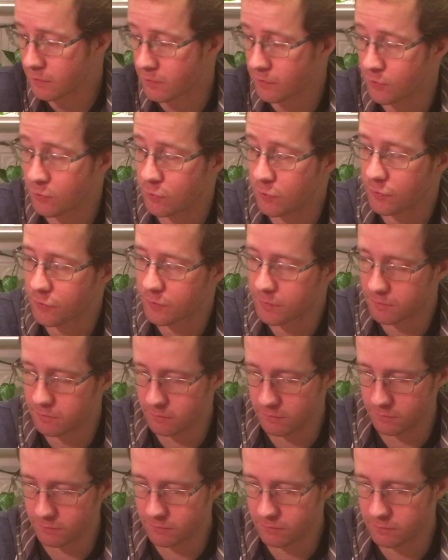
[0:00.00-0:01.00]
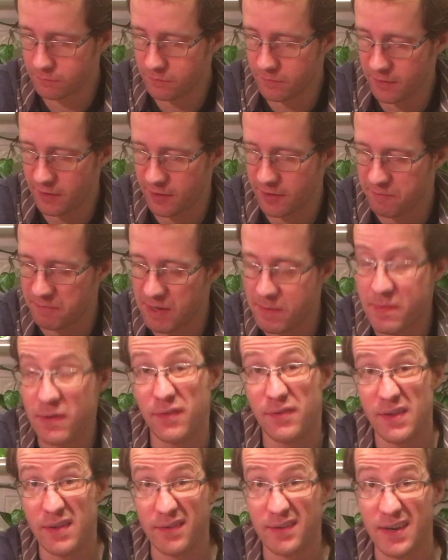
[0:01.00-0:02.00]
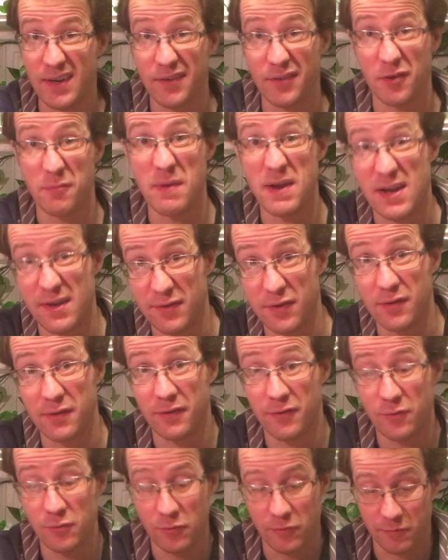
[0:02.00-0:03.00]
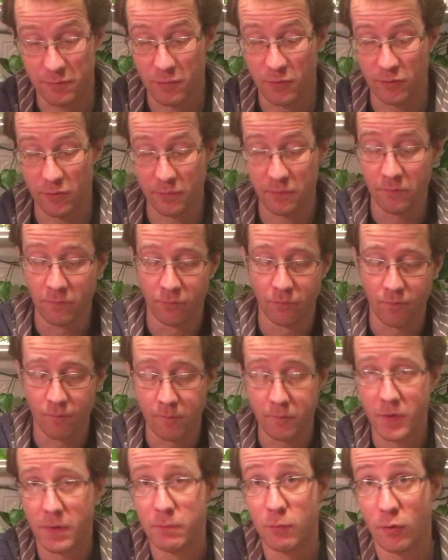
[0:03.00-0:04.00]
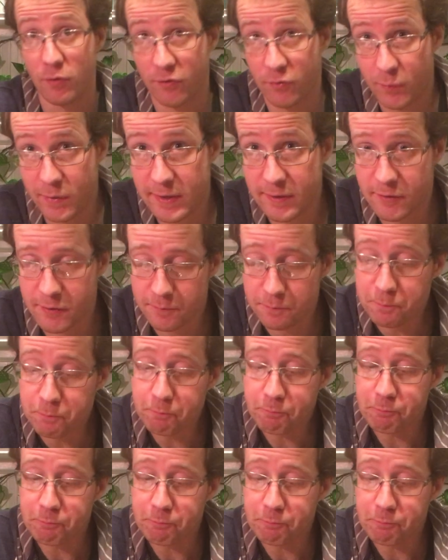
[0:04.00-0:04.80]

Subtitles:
Seuls. And maybe these days they're making their Seuls more sweet,